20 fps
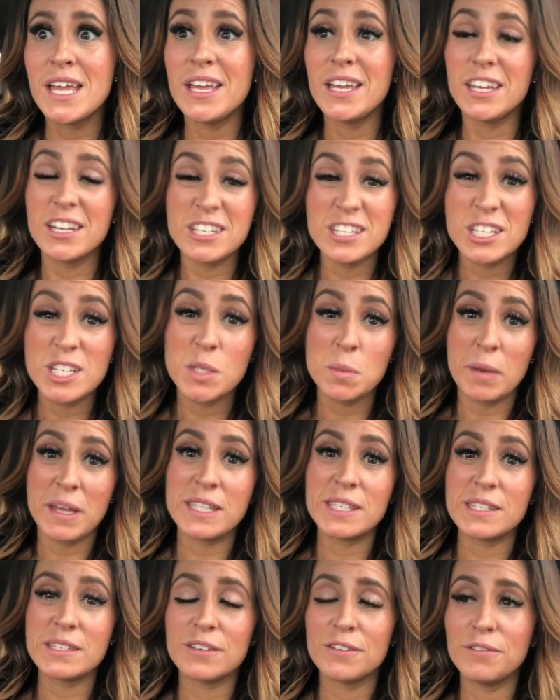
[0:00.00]
It is
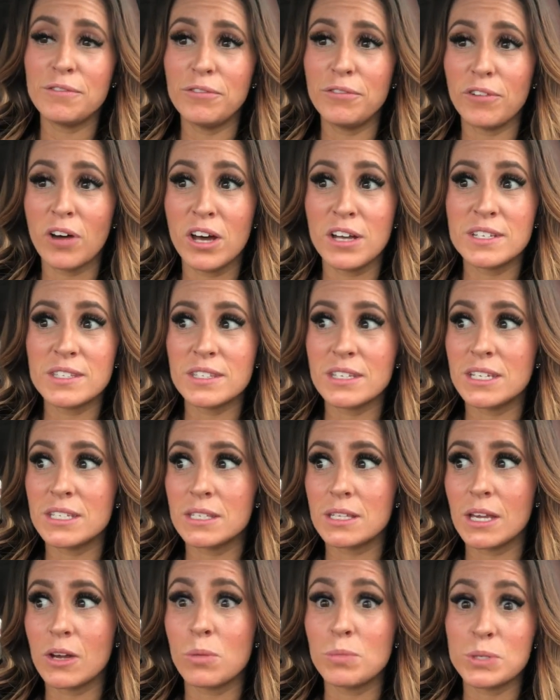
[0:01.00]
expensive. Honestly, it's
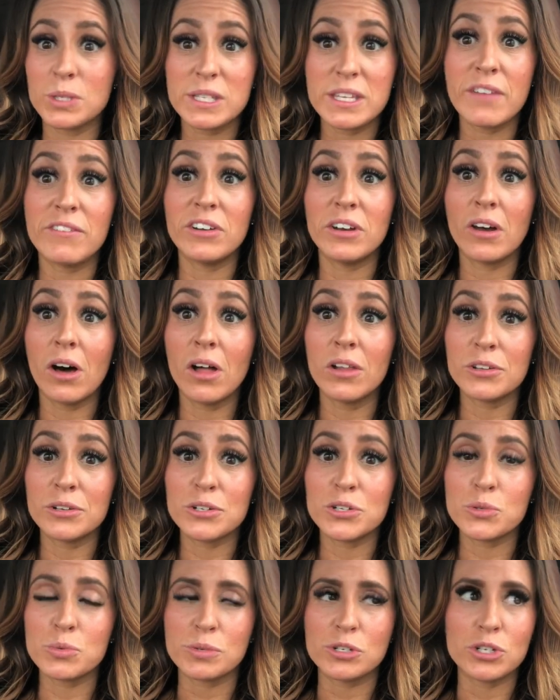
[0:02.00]
like almost
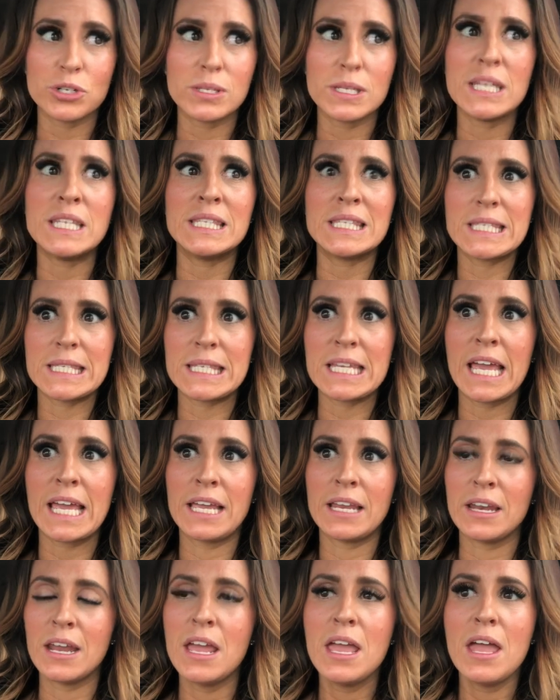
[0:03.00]
$7, which is
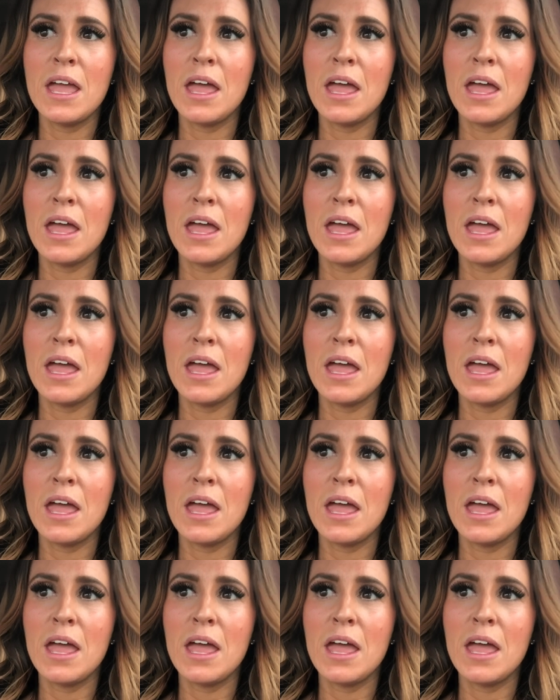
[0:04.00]
insane.